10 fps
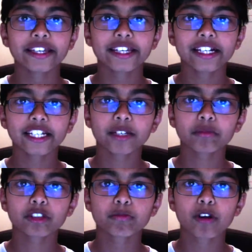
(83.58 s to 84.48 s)

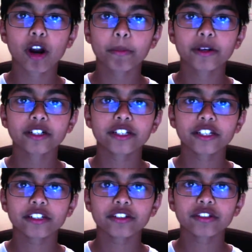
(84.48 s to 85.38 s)
Helium's
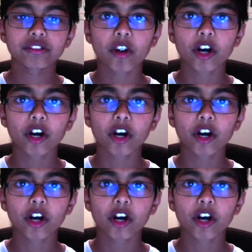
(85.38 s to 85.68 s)
properties